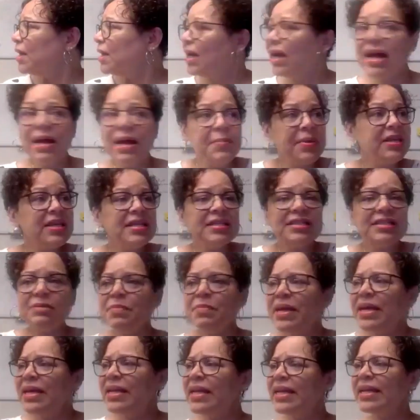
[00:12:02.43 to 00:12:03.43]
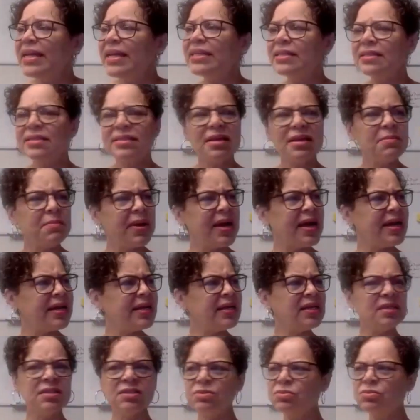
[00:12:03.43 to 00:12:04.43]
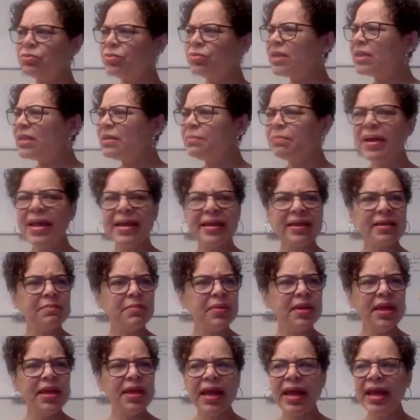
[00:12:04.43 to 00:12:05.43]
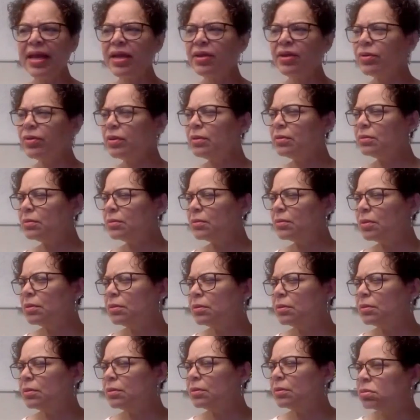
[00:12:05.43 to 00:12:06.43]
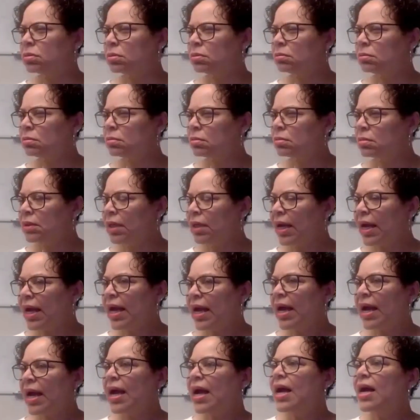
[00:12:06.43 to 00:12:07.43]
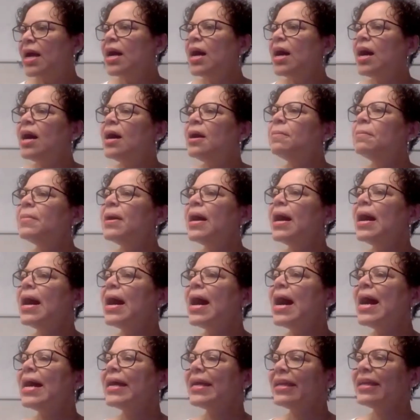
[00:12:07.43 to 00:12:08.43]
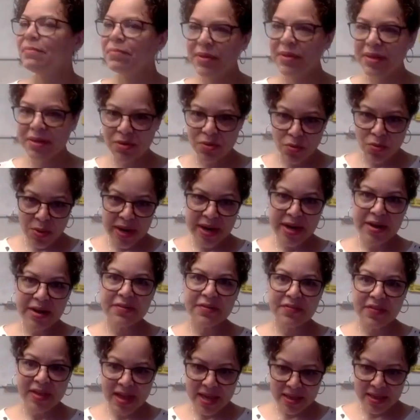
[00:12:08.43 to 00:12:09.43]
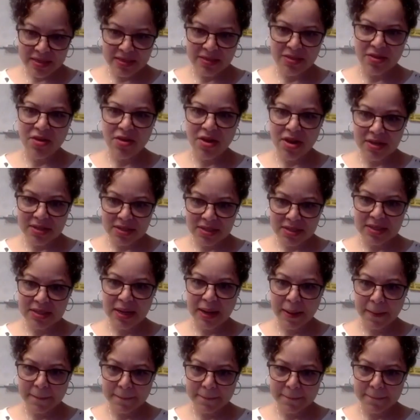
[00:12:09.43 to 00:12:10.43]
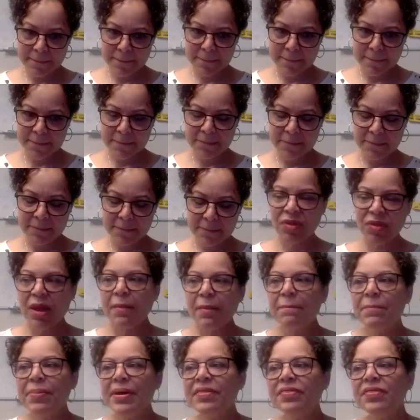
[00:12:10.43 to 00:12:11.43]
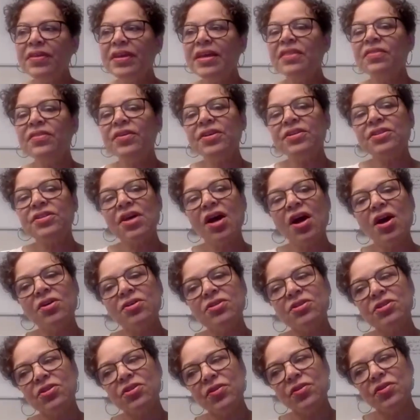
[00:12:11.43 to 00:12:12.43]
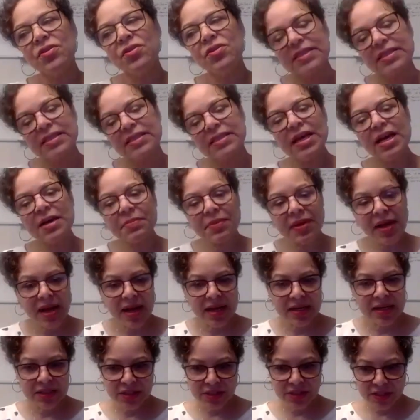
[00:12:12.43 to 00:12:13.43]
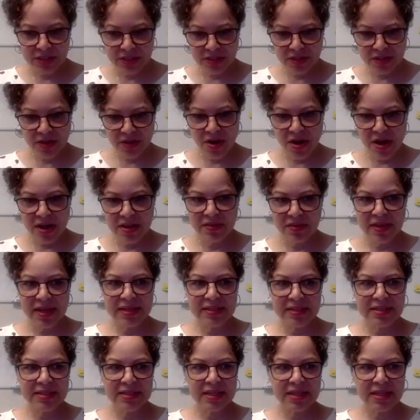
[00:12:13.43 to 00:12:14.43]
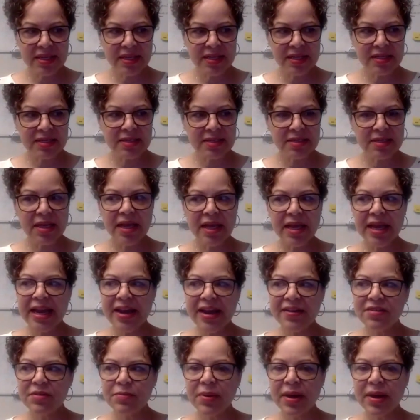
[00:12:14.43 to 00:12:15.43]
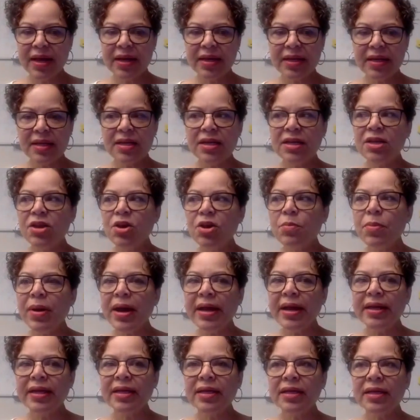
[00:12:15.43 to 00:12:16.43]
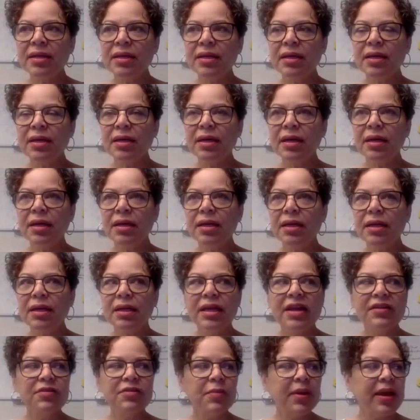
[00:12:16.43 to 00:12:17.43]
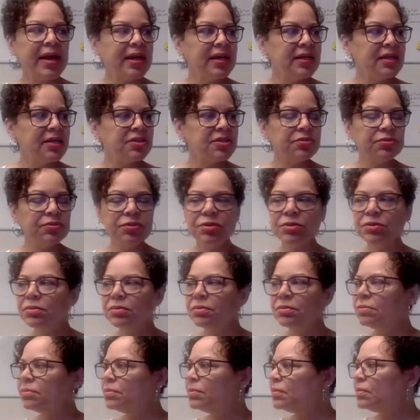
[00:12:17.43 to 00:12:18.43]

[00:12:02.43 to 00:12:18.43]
I'm in this meeting and somebody is really making me angry. Ooh. I can be aware of that thought. But then there's also a subconscious thought that says, everybody in this room